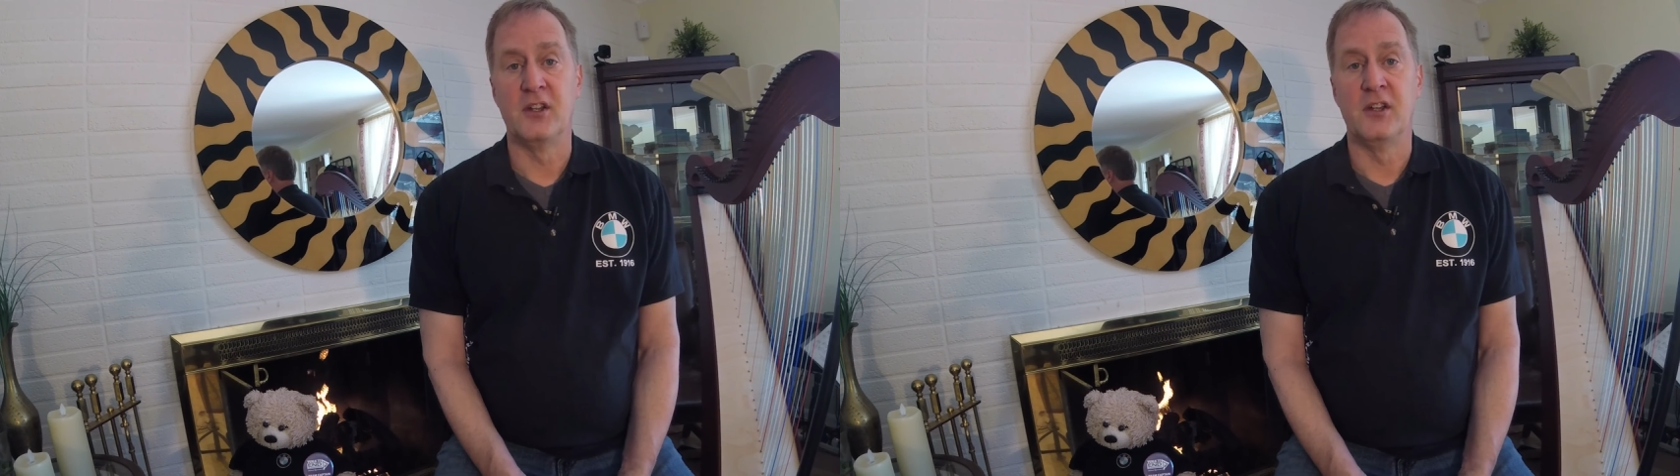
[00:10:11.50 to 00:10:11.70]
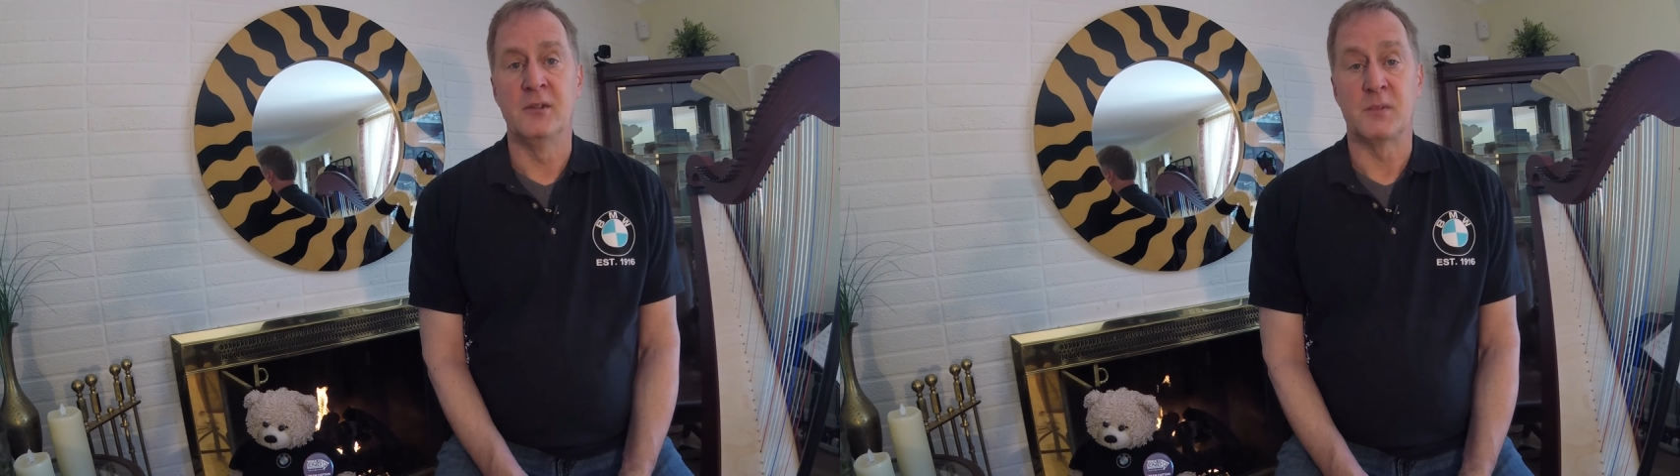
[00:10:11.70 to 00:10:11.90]

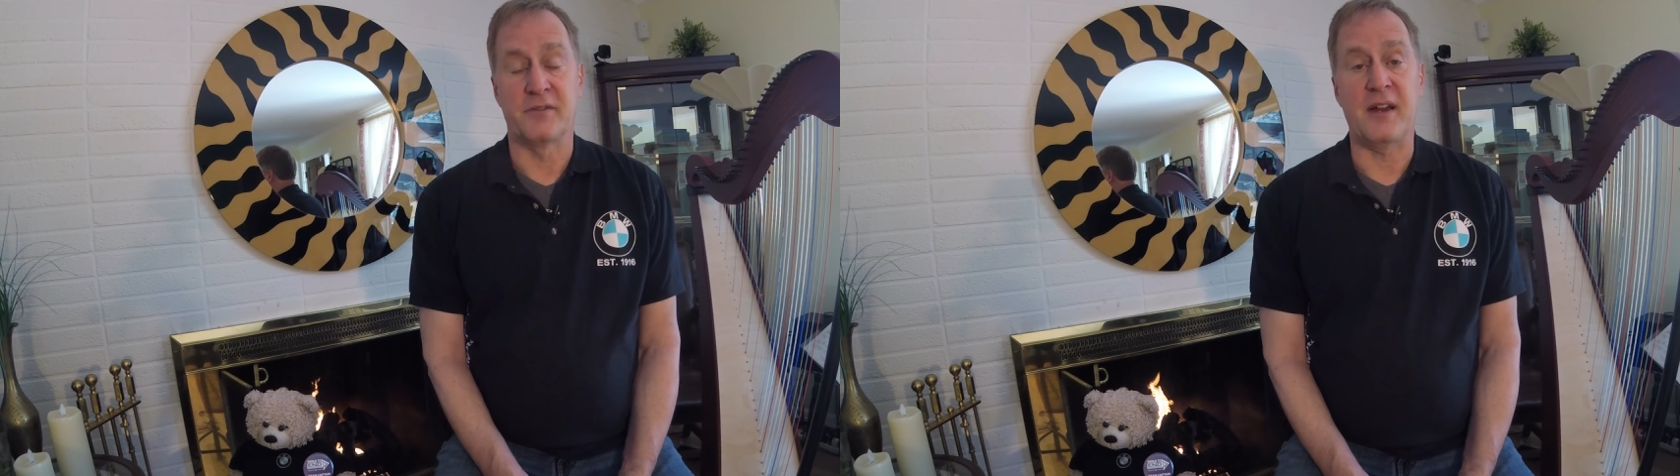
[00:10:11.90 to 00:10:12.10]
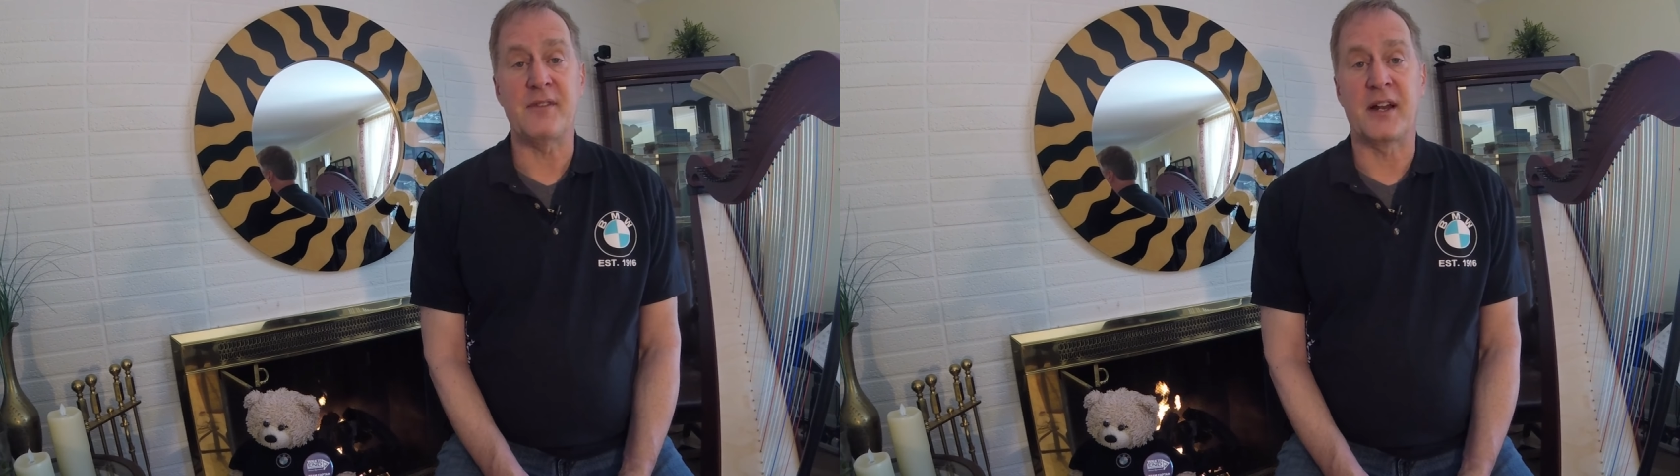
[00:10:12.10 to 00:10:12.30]
But
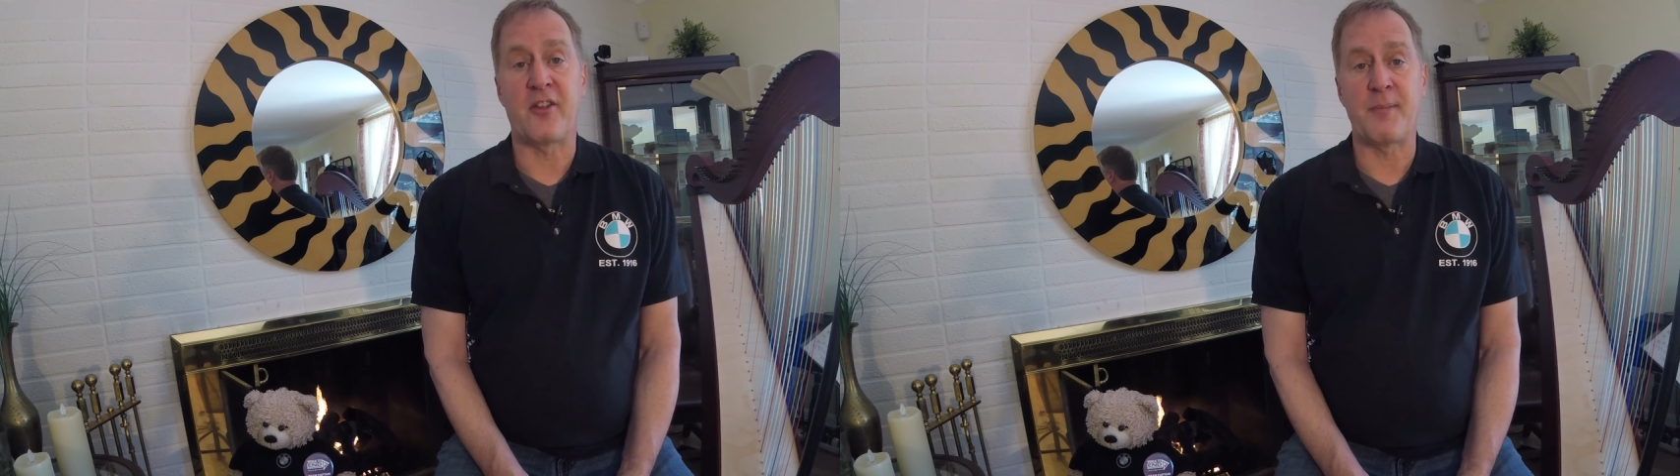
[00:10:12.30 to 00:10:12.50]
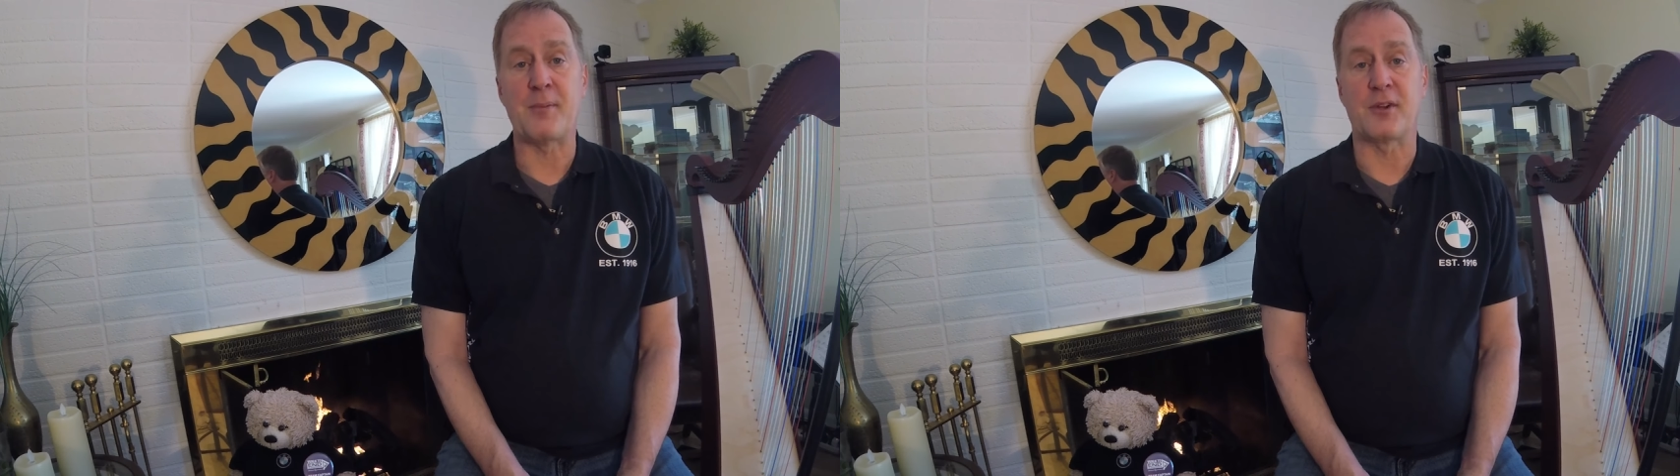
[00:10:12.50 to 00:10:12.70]
if I've got
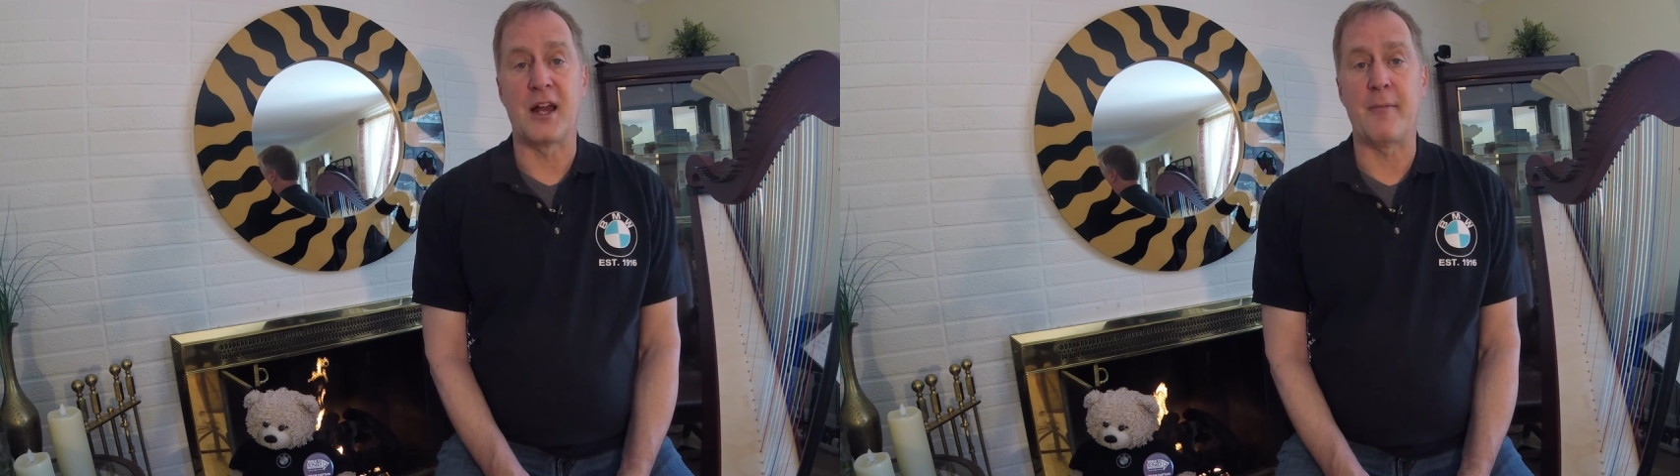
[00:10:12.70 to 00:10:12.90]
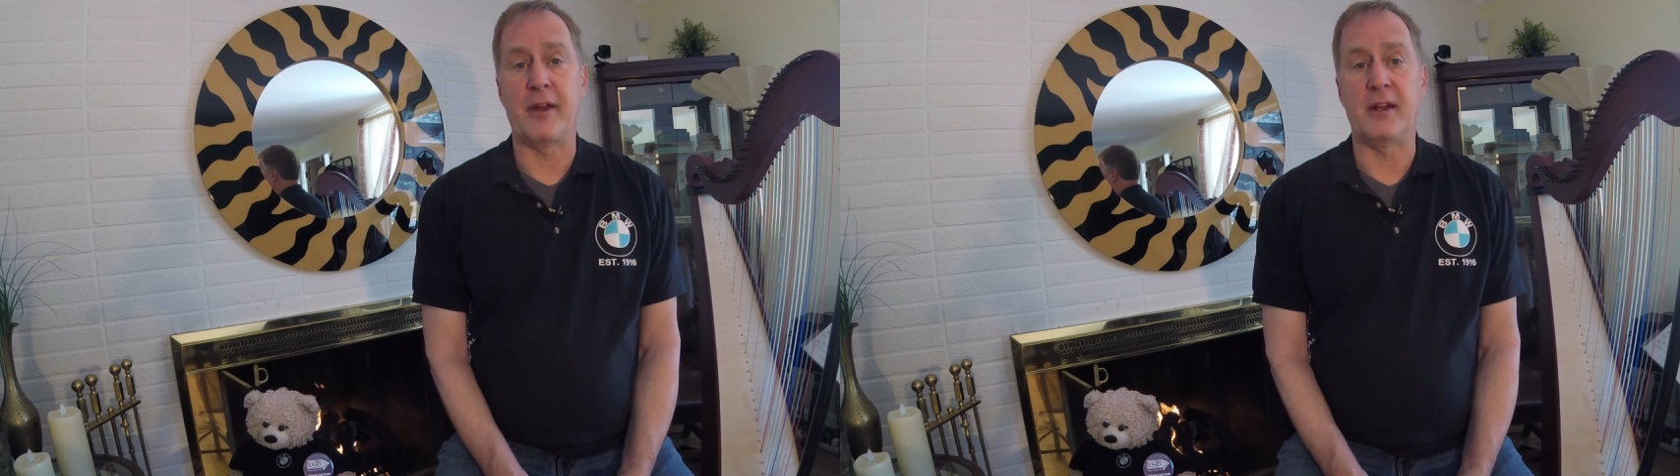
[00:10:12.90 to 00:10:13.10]
other people
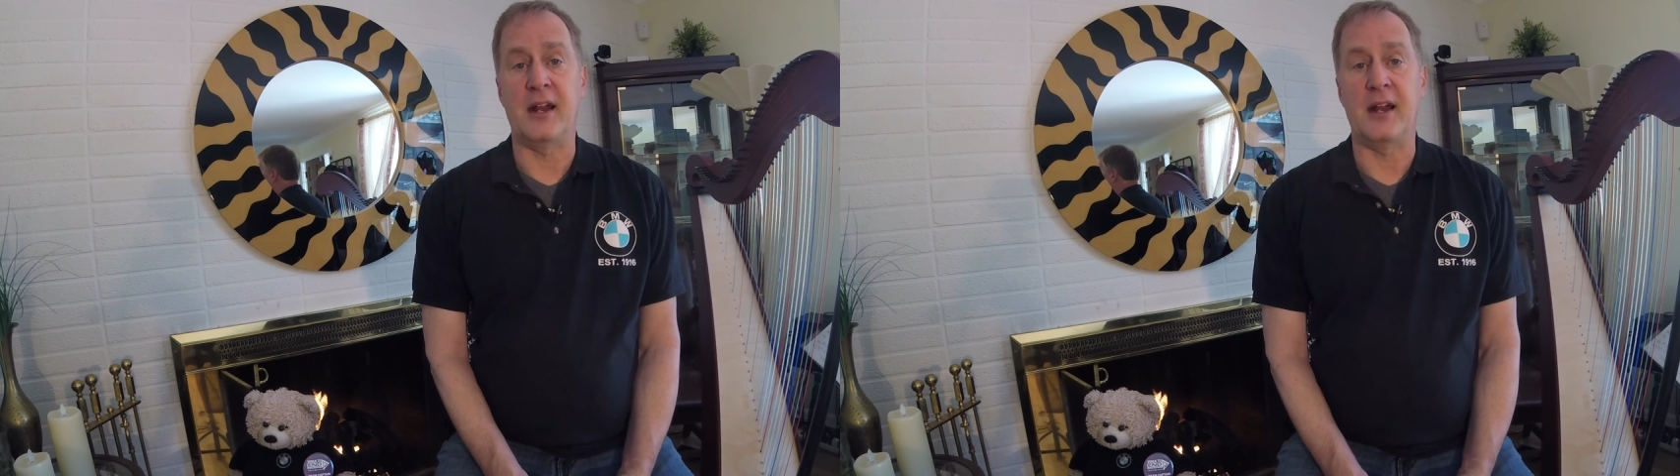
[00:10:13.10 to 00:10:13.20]
coming